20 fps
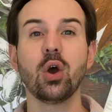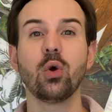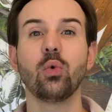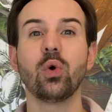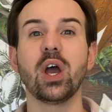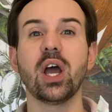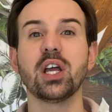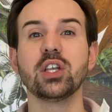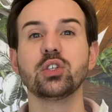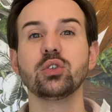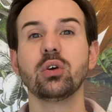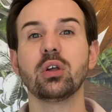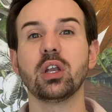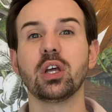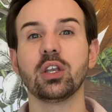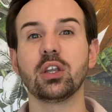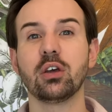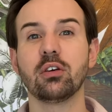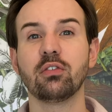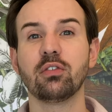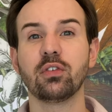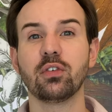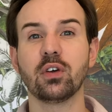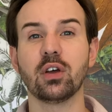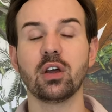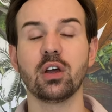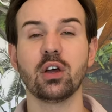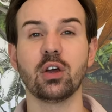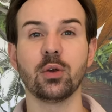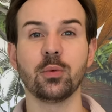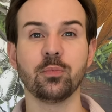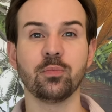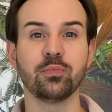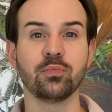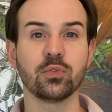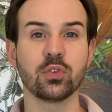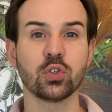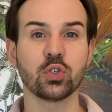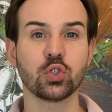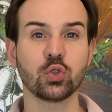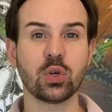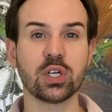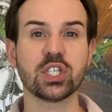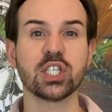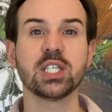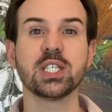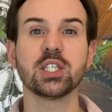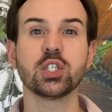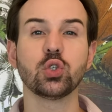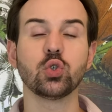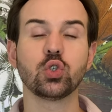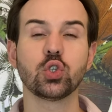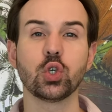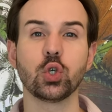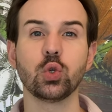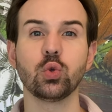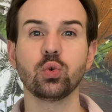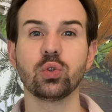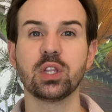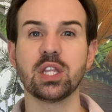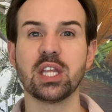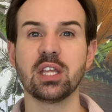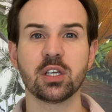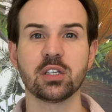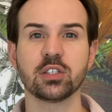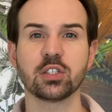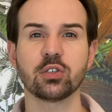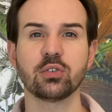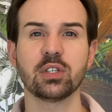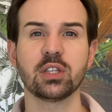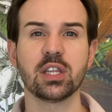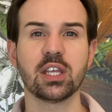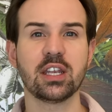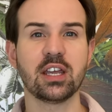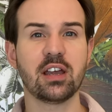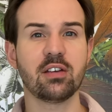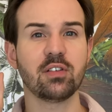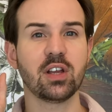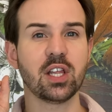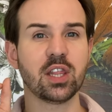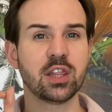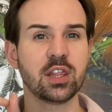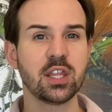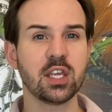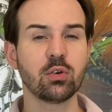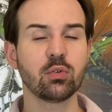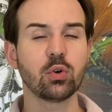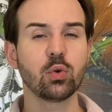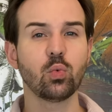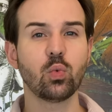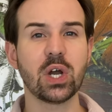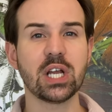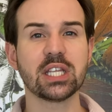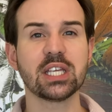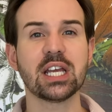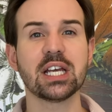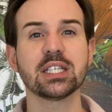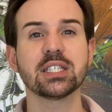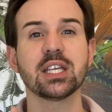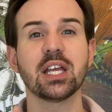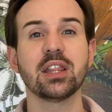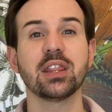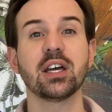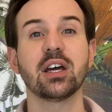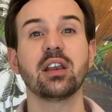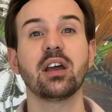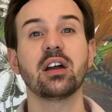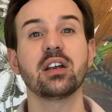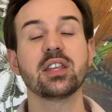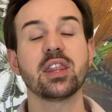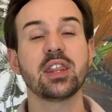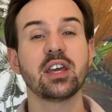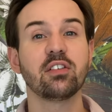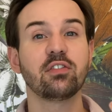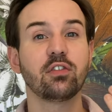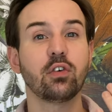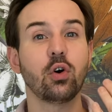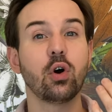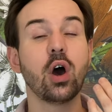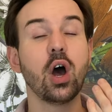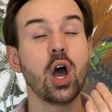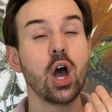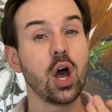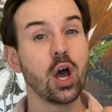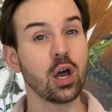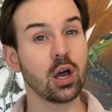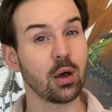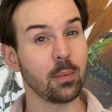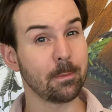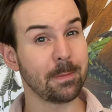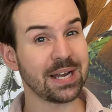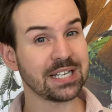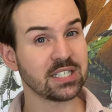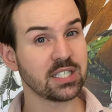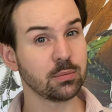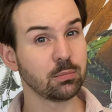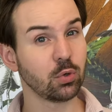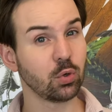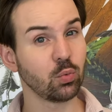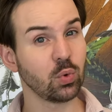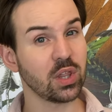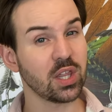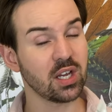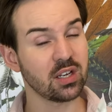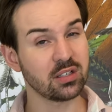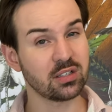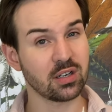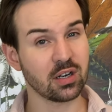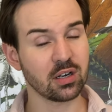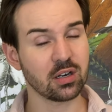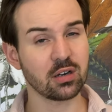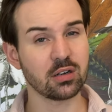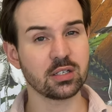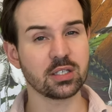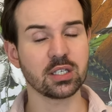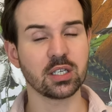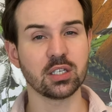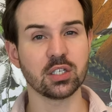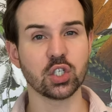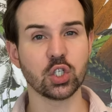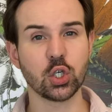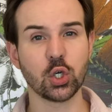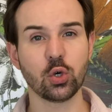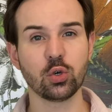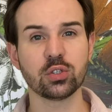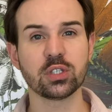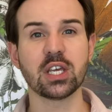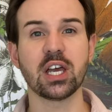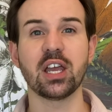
where I do a lot of um, swatches to show you sunscreen that have zero white cast and that are therefore compatible with darker skin tone.